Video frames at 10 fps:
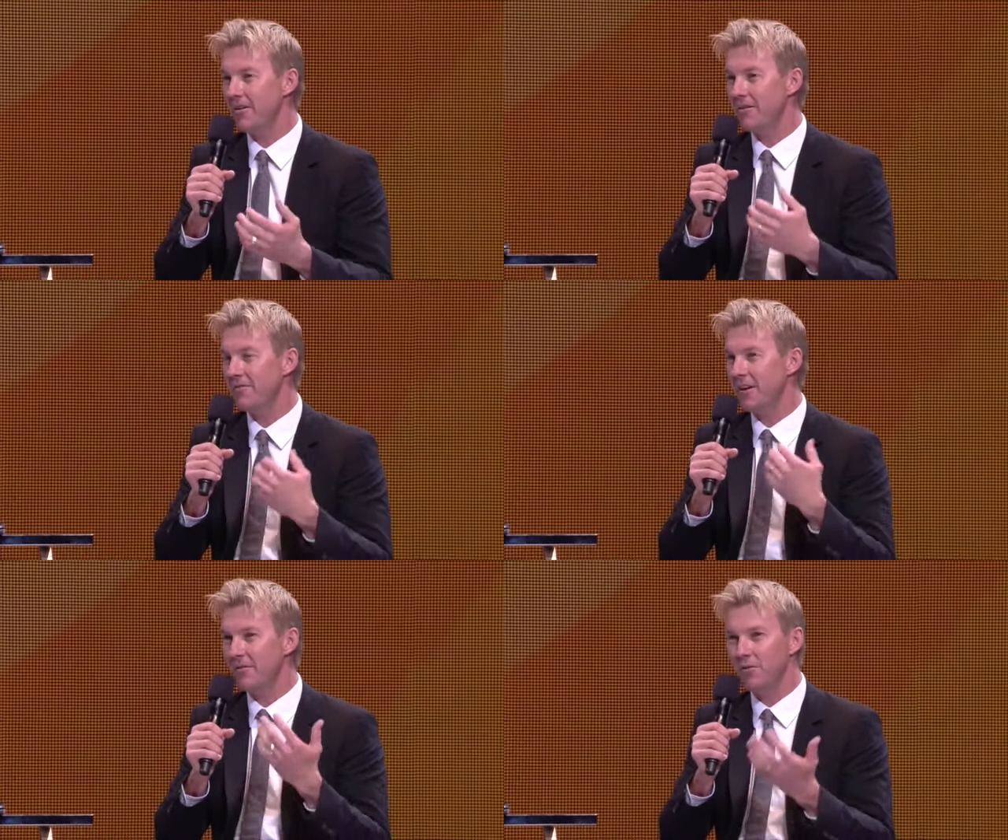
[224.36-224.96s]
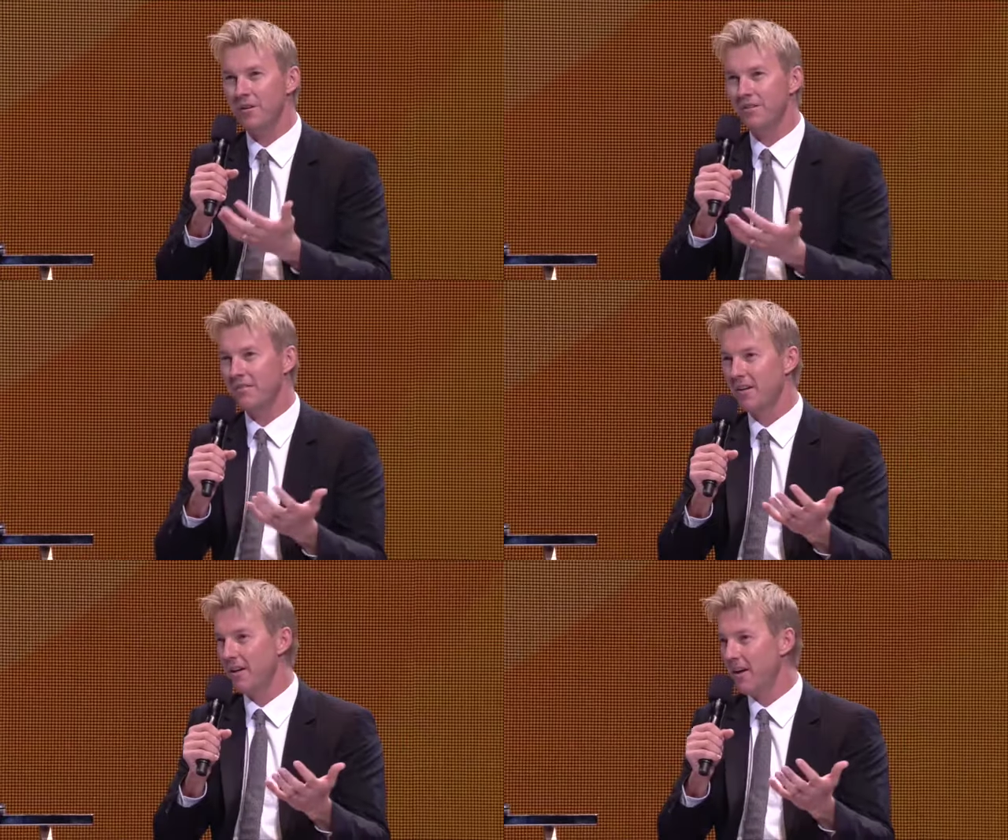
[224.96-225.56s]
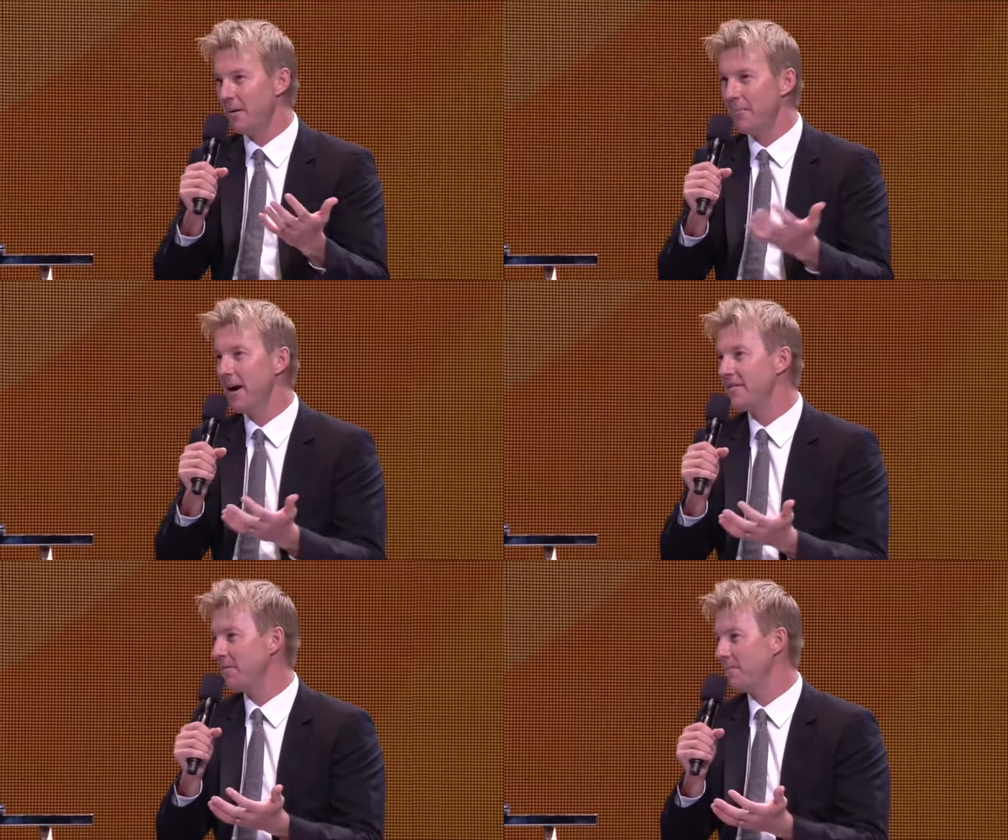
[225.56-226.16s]
front of all these
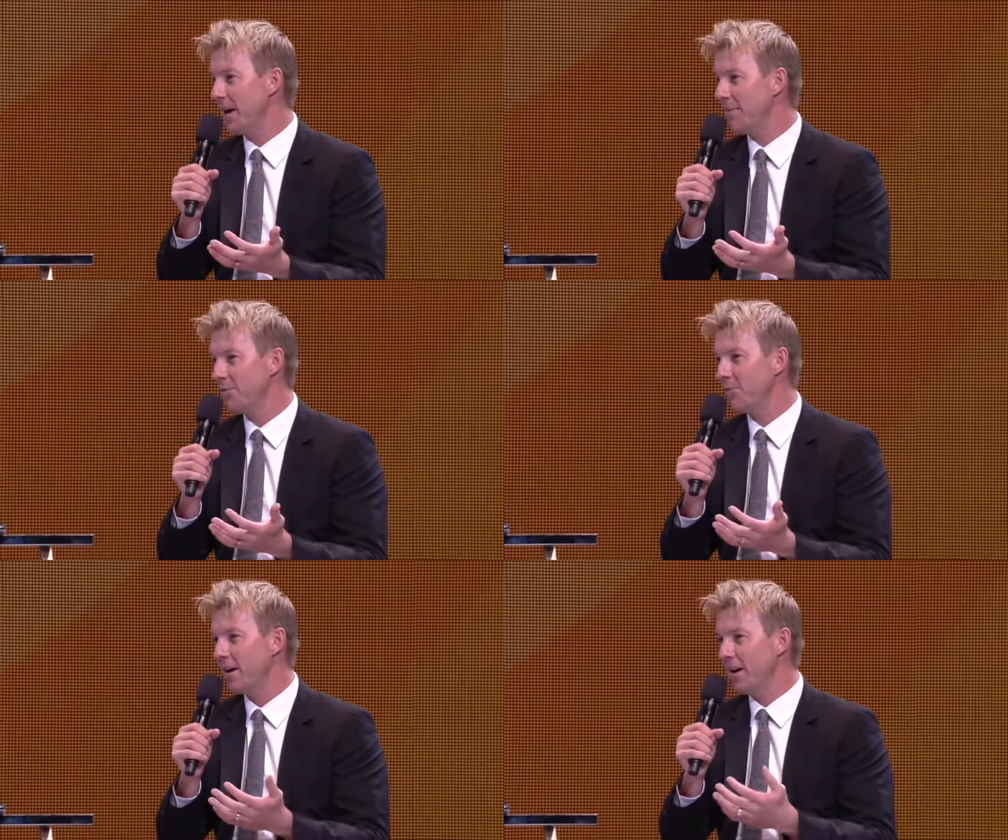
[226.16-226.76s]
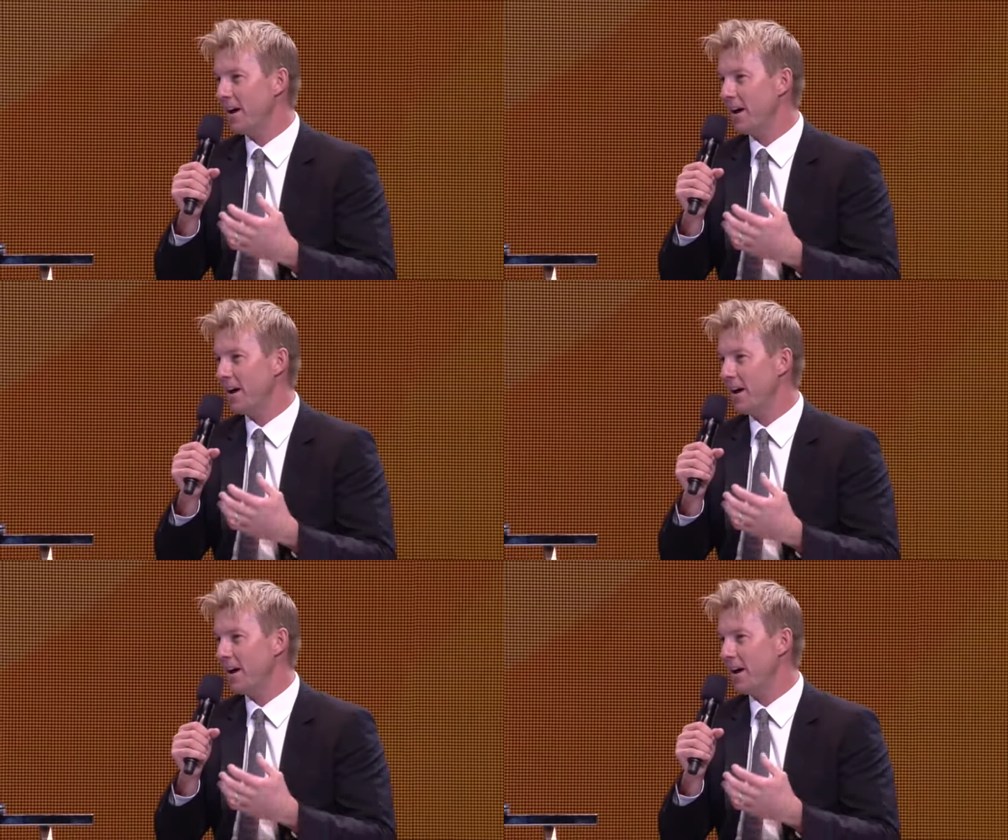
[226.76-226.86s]
amazing people,